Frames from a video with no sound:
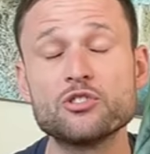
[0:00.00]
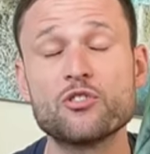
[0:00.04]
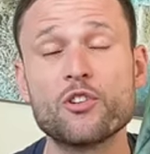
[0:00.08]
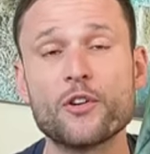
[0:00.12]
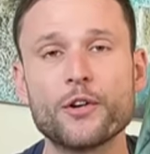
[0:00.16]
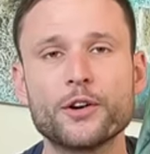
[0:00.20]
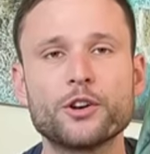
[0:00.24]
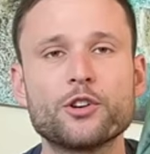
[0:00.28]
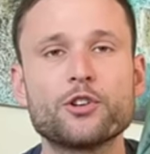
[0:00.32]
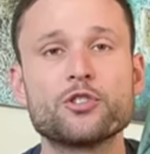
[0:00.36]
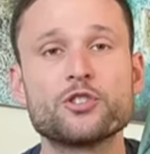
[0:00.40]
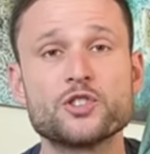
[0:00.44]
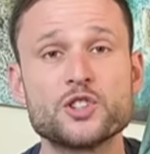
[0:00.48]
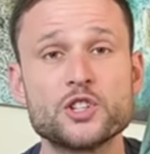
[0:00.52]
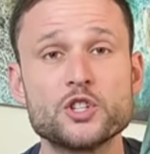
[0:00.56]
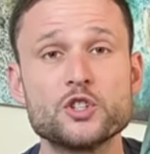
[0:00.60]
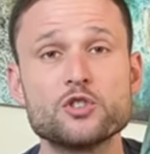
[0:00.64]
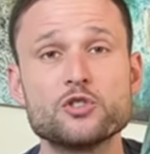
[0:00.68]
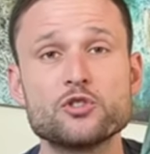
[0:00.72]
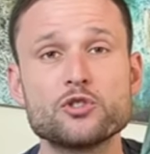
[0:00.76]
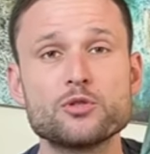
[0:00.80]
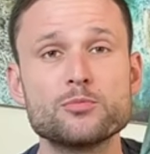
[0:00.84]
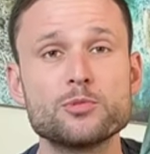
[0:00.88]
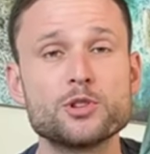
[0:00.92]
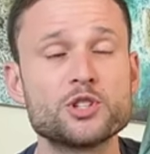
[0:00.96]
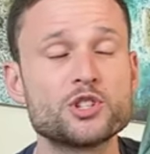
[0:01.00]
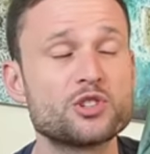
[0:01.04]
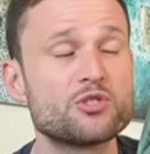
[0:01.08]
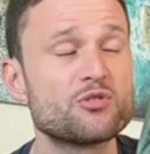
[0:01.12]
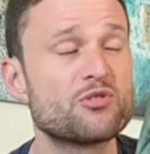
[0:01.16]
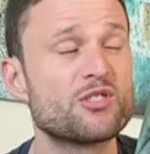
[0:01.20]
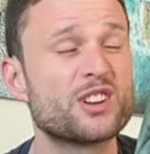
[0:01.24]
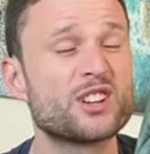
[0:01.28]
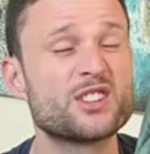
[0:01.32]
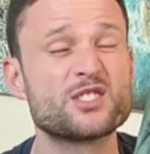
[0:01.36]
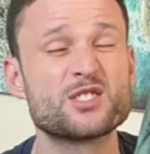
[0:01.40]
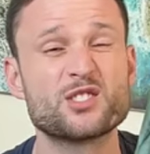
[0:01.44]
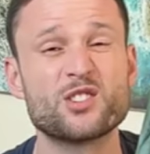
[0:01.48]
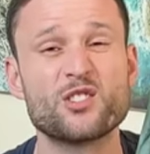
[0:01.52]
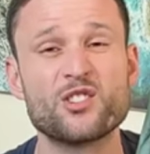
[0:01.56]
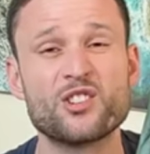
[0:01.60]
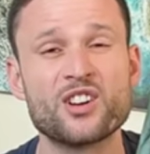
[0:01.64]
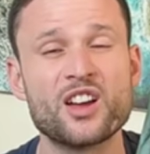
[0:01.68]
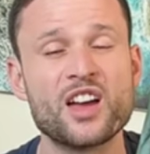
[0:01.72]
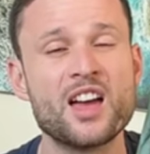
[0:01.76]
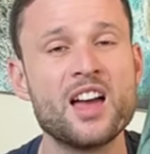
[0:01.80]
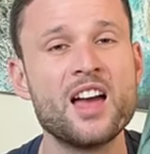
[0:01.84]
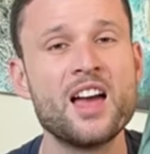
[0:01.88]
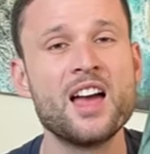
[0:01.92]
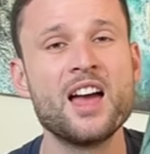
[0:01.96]
growing, continue to maturing.
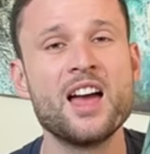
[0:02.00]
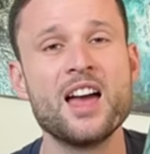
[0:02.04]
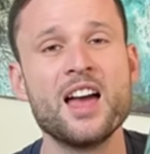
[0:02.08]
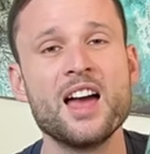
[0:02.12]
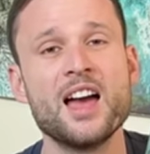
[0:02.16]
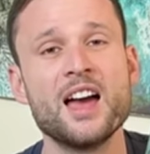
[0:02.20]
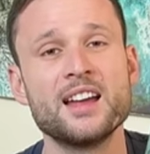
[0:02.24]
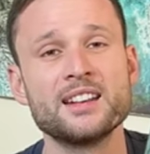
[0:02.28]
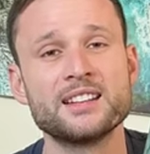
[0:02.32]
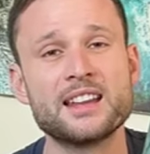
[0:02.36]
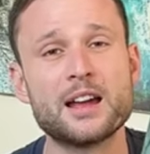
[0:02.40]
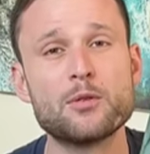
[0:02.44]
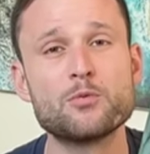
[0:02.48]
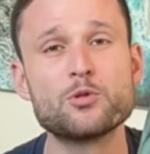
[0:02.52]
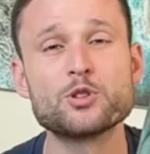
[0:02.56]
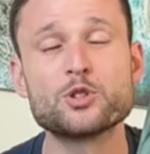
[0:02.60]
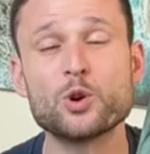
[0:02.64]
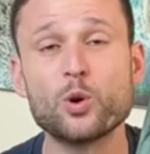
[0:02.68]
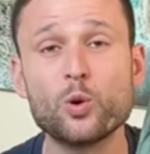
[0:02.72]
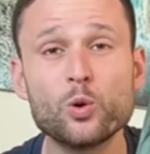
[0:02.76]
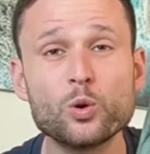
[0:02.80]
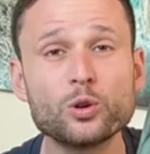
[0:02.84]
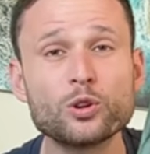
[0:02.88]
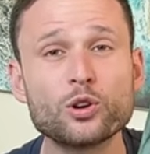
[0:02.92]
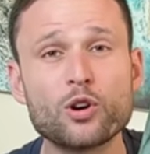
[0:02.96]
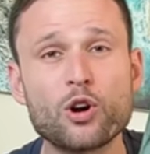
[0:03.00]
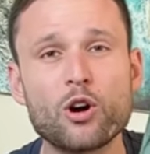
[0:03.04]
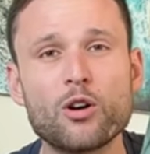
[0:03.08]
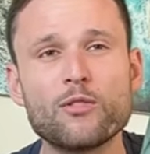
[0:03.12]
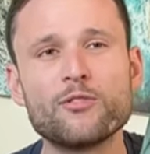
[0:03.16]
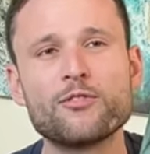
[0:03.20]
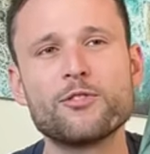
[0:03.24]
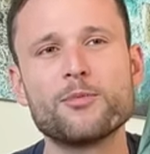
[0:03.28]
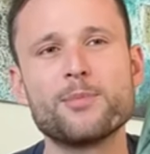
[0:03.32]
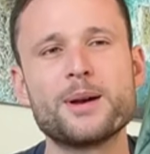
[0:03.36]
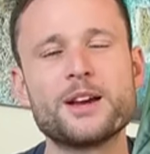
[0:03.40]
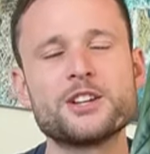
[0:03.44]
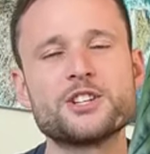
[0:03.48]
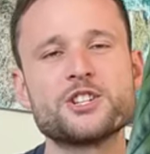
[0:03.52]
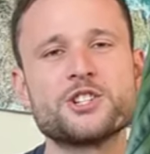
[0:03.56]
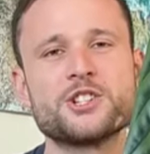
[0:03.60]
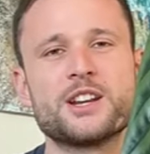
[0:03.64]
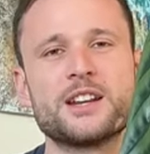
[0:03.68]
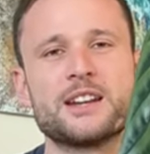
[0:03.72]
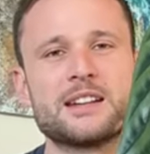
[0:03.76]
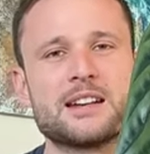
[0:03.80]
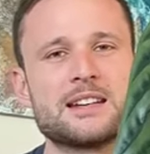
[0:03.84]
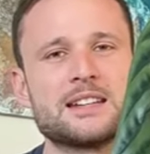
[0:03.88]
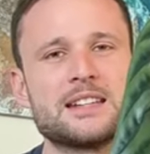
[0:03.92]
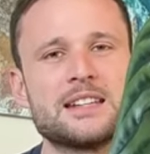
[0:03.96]
So that was all the confirmation
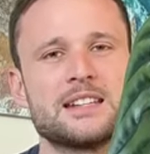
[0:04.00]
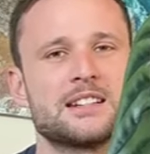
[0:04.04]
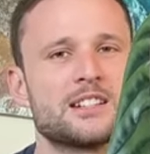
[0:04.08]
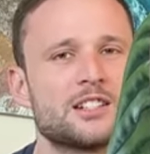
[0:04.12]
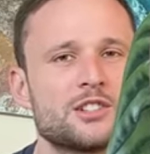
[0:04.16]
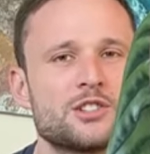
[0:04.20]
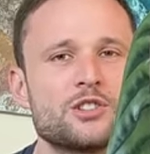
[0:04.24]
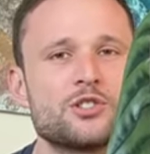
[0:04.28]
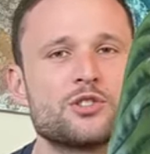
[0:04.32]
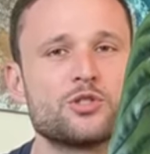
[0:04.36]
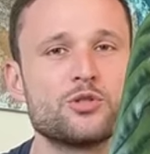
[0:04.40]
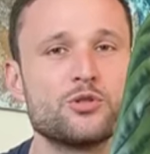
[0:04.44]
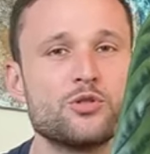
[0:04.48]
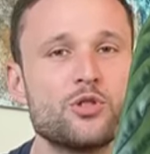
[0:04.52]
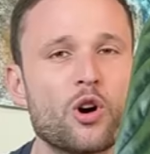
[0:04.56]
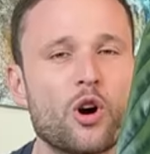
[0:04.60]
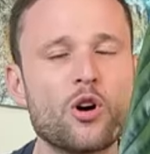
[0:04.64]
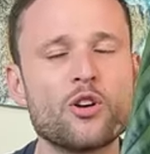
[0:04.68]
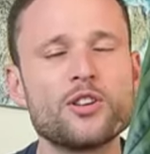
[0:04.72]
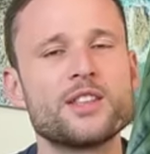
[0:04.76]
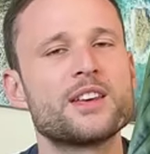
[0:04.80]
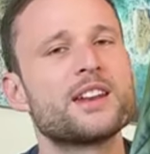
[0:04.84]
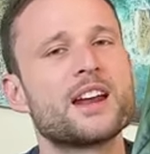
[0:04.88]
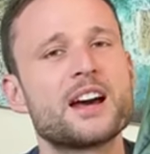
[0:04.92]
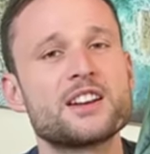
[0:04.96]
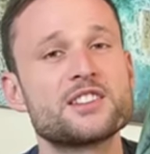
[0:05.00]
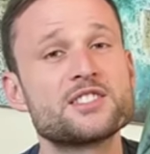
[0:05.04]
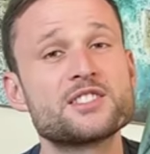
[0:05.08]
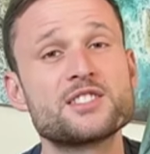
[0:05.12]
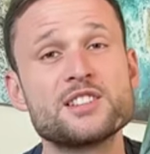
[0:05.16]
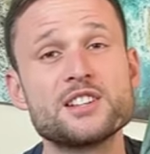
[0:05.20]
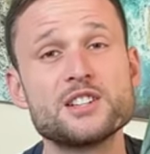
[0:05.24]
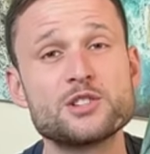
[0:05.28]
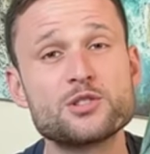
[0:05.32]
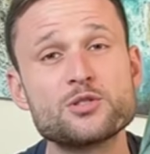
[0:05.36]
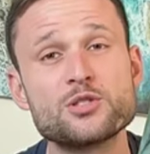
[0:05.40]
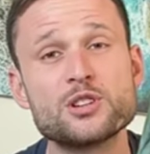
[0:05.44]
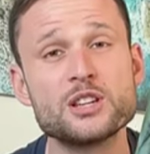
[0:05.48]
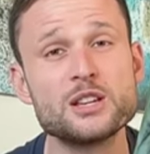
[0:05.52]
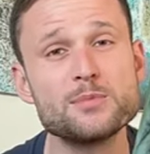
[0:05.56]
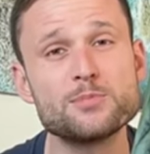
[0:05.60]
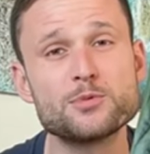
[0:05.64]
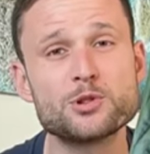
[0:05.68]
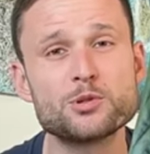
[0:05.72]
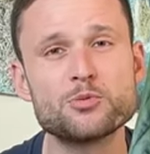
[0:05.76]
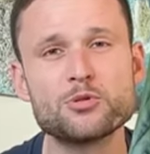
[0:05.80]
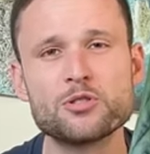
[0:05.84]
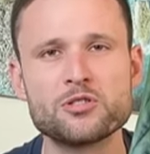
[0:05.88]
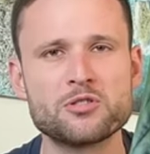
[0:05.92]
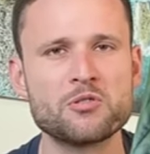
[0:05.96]
that I needed to know that I just need to keep
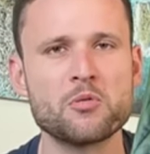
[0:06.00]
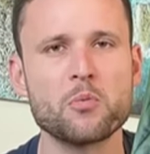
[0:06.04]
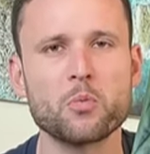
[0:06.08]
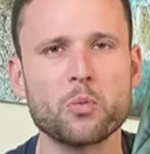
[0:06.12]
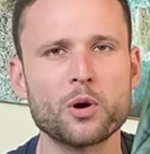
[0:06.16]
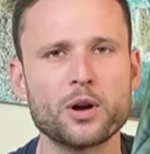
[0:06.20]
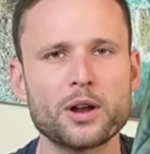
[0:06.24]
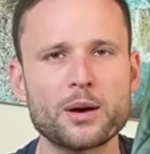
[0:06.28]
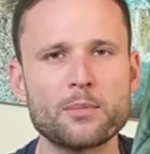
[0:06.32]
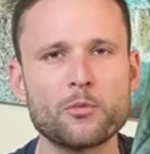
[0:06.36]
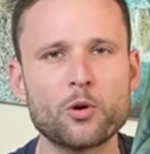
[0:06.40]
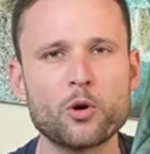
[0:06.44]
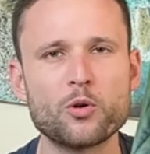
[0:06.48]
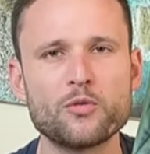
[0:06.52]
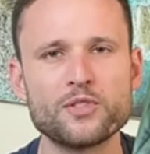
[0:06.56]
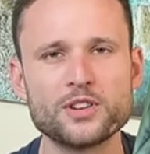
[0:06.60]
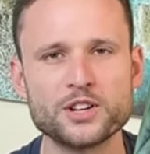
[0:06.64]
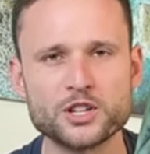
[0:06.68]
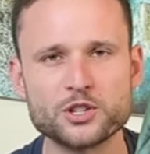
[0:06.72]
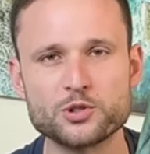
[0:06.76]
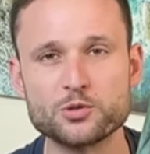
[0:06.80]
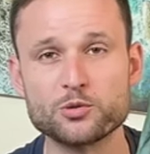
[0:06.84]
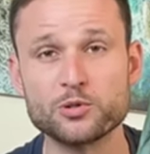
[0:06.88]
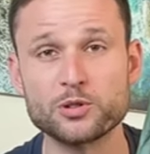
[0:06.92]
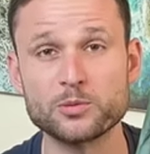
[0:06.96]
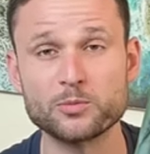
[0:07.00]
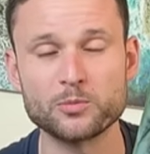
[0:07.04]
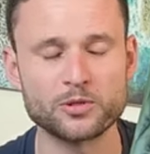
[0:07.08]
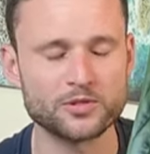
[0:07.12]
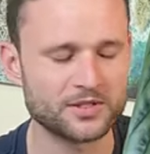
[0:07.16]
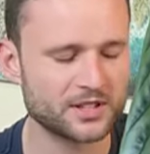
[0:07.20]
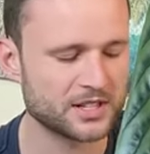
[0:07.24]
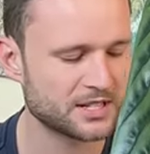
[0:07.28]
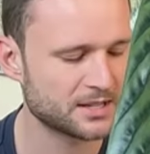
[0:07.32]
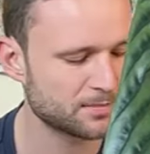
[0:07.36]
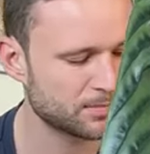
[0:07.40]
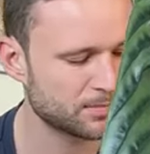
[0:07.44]
doing what I'm already doing with this